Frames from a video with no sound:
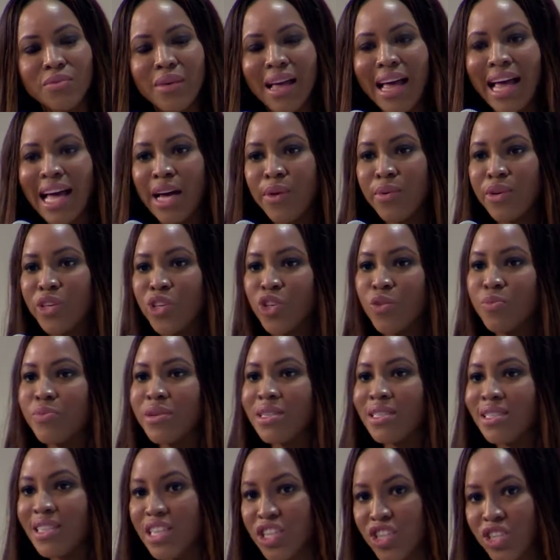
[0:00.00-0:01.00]
how are you
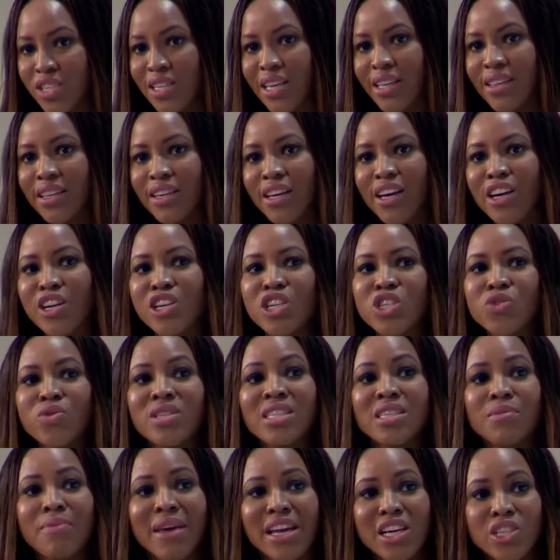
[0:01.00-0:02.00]
positioning the country
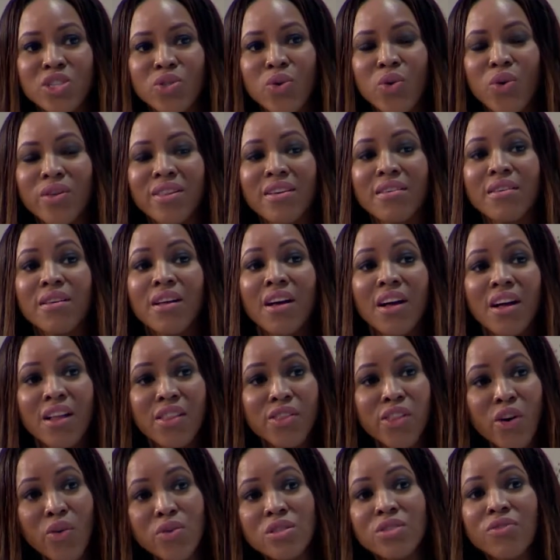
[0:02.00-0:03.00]
to make sure that
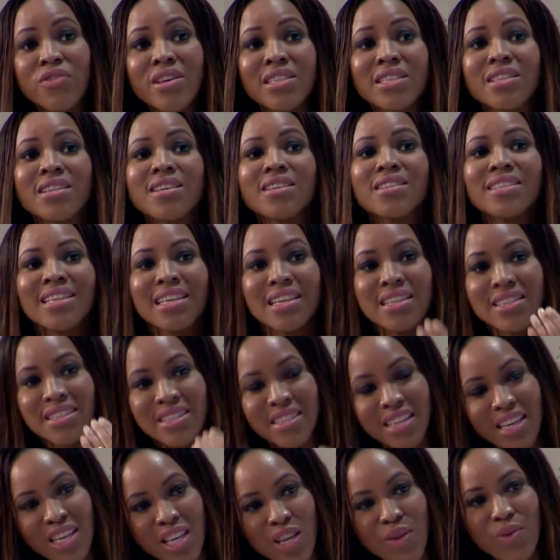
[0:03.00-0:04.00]
those visitors
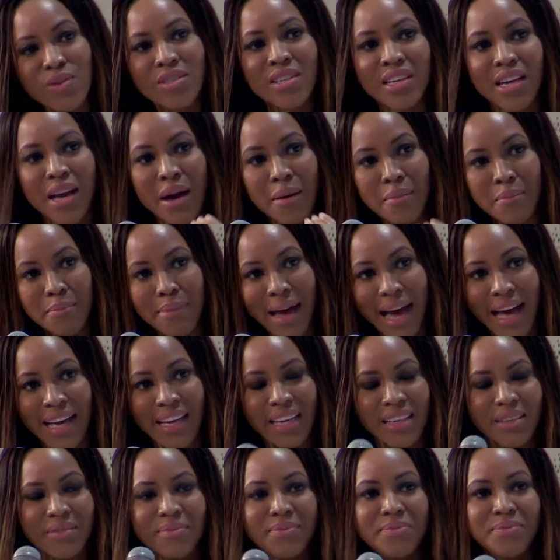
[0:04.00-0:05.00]
continue to come back?